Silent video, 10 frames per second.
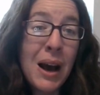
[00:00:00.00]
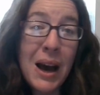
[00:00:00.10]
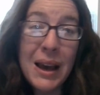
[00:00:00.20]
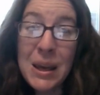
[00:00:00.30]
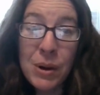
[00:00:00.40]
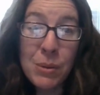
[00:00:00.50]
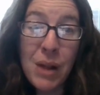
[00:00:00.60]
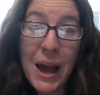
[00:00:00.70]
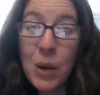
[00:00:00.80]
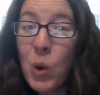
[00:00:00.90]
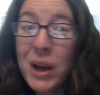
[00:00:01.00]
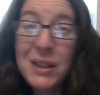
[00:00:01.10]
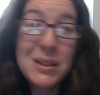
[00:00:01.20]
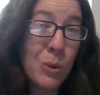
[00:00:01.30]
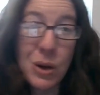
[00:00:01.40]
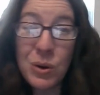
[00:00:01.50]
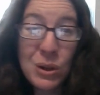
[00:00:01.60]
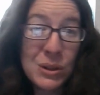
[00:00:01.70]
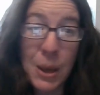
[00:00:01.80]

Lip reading: I keep it in black and white so we don't use